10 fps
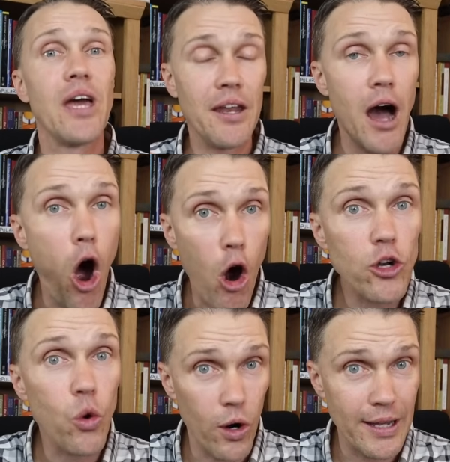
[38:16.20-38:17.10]
and
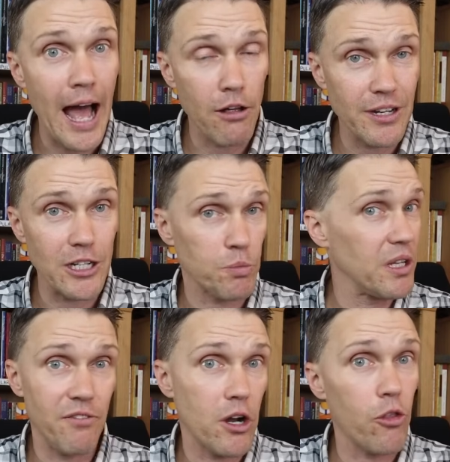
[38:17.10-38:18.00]
hardcore Calvinists
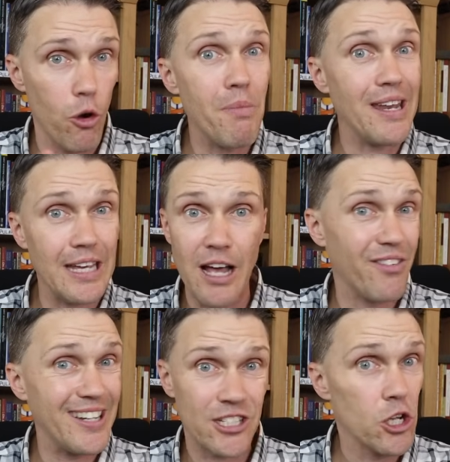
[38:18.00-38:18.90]
believe it, although many
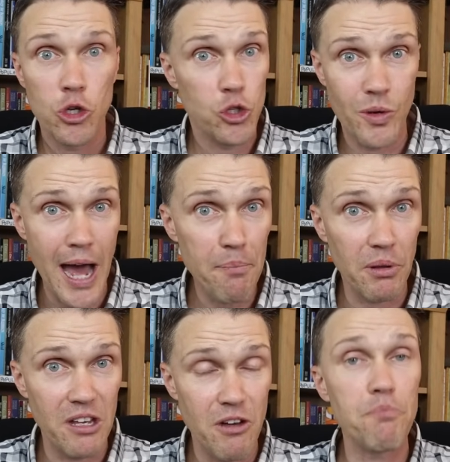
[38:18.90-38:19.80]
Calvinists do not
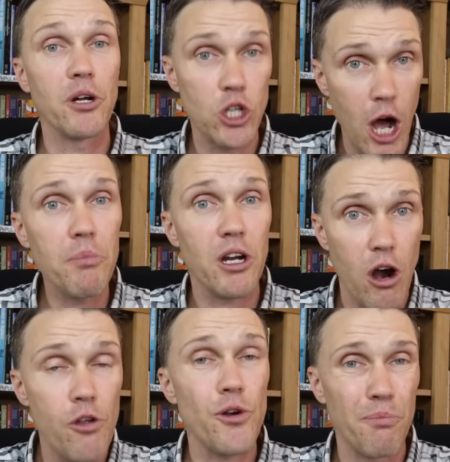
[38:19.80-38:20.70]
believe it, but John
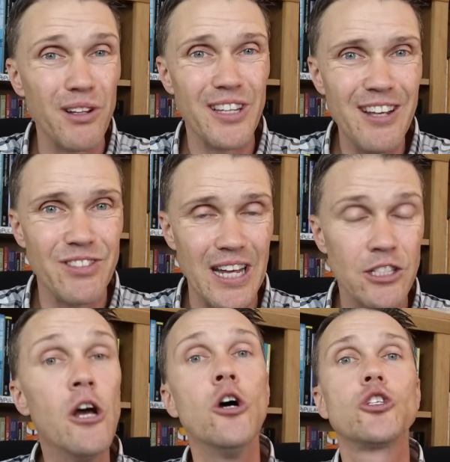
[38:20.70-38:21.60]
MacArthur believes
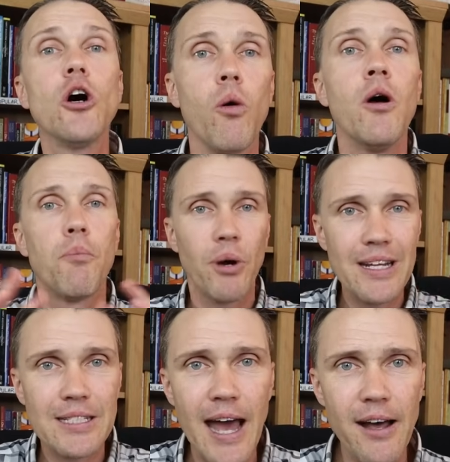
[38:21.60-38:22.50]
this. So
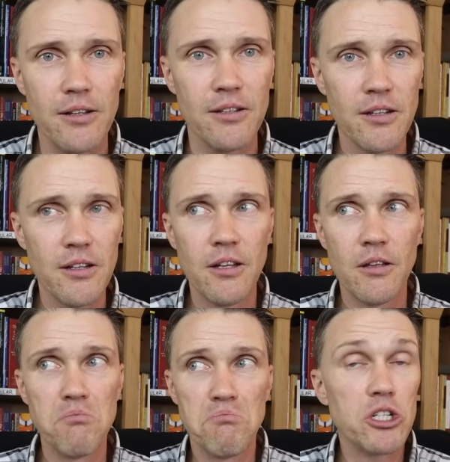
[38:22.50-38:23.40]
pray tell,
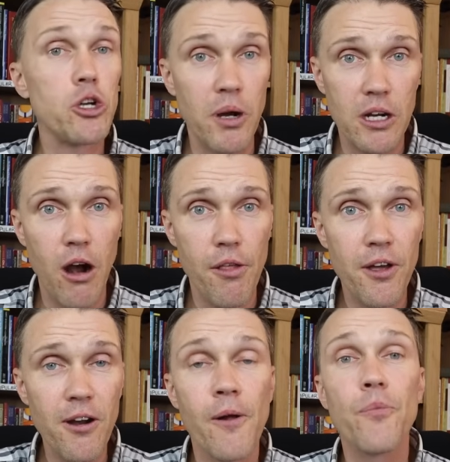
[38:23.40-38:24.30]
Mr.
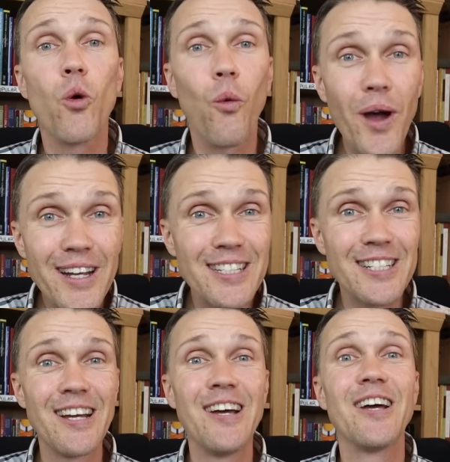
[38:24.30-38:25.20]
MacArthur,
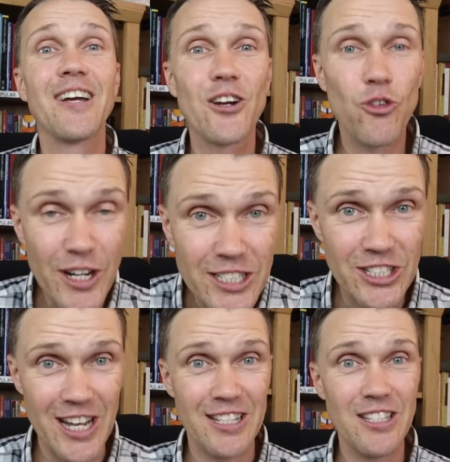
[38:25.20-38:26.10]
which
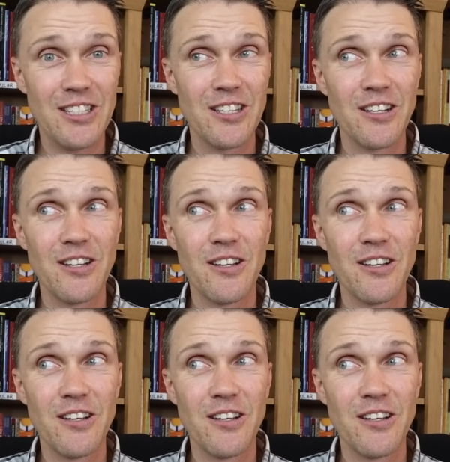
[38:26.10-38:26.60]
Christians